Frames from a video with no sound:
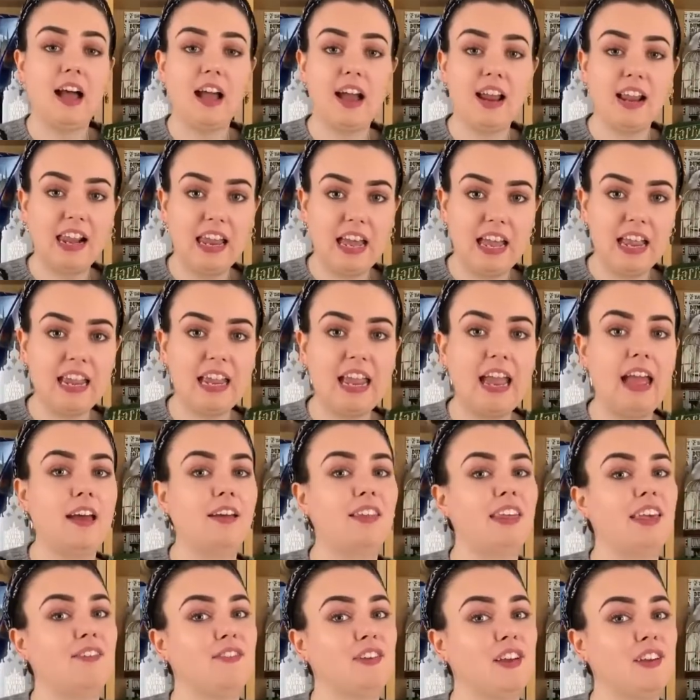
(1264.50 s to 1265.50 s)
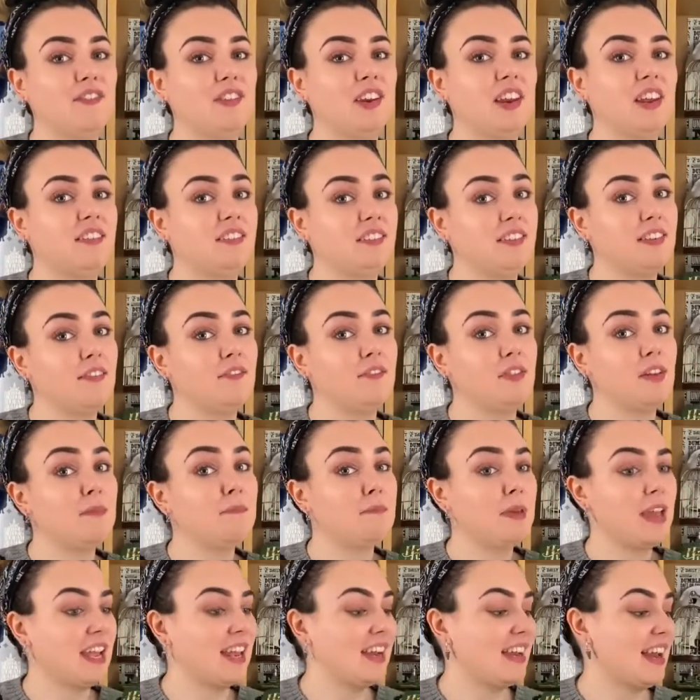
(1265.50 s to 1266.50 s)
I like how they've given us something
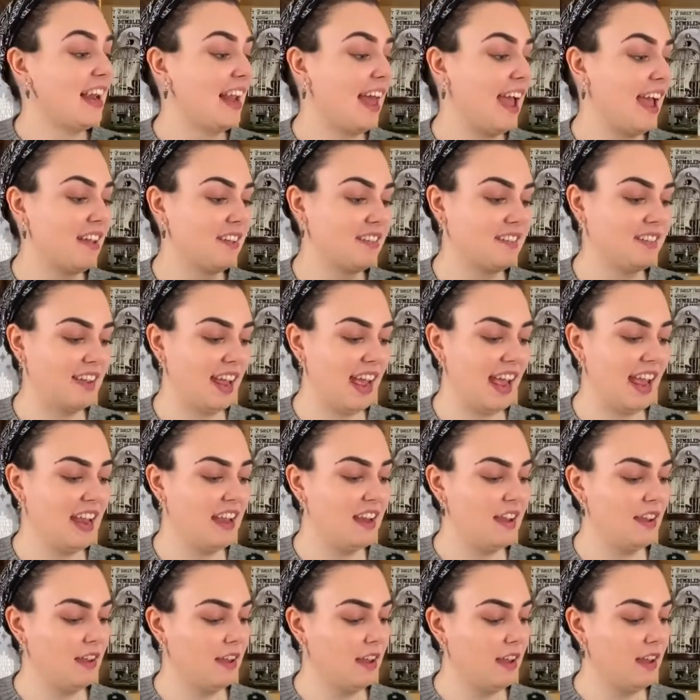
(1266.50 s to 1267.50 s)
big in the last day.